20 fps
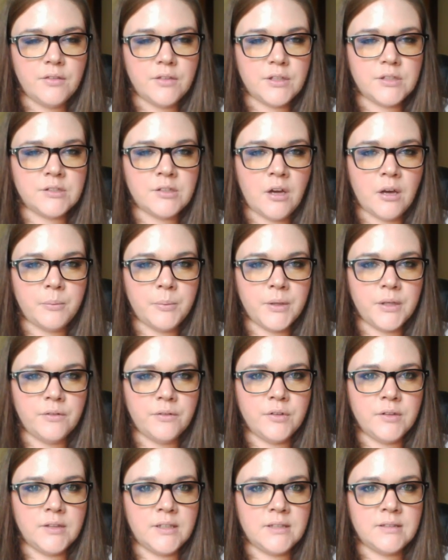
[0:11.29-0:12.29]
The topic
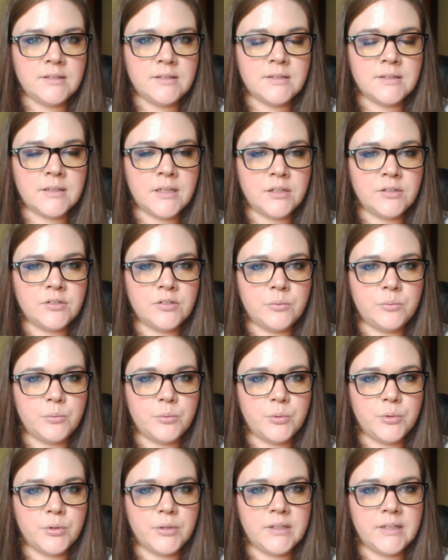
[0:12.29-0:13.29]
for this discussion
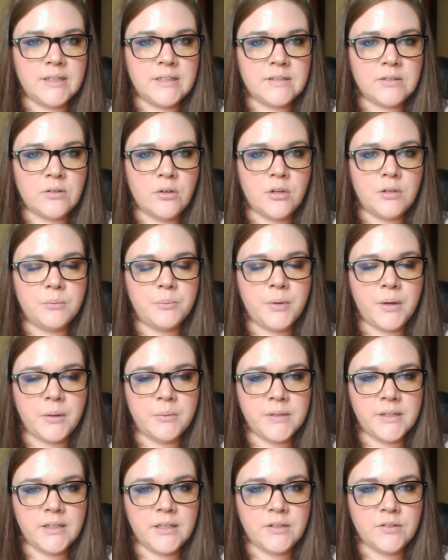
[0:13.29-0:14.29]
board is on
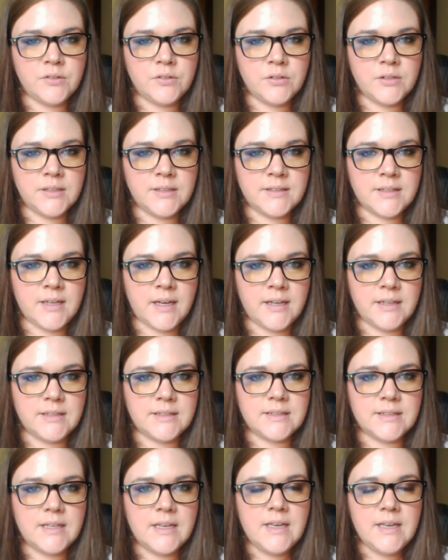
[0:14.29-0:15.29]
public history
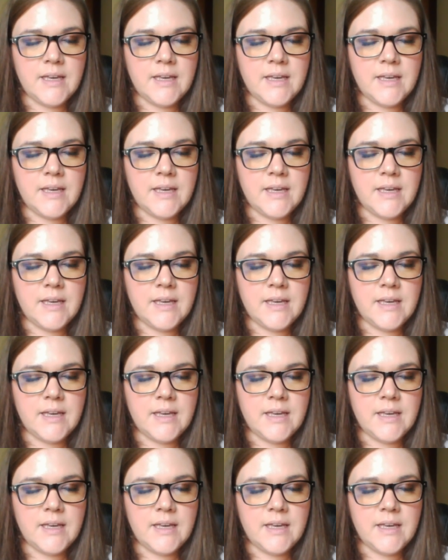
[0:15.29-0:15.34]
sites,